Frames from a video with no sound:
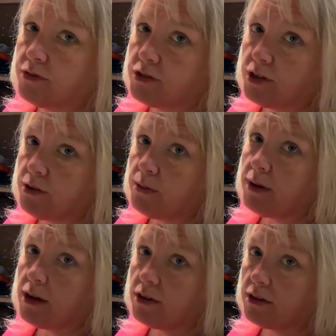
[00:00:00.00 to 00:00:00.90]
2
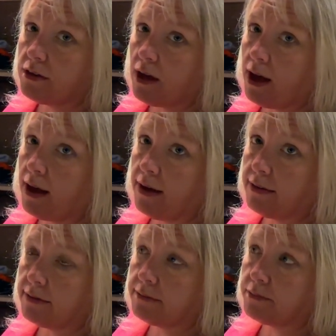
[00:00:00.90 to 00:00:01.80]

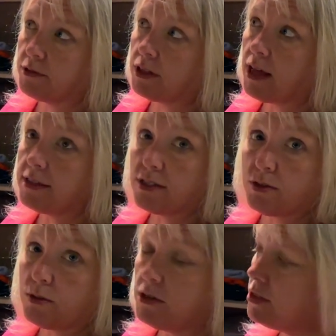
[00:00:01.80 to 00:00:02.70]
closet
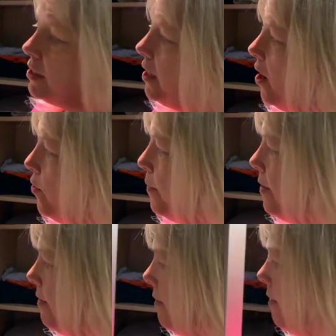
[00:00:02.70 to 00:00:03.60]
doors that open.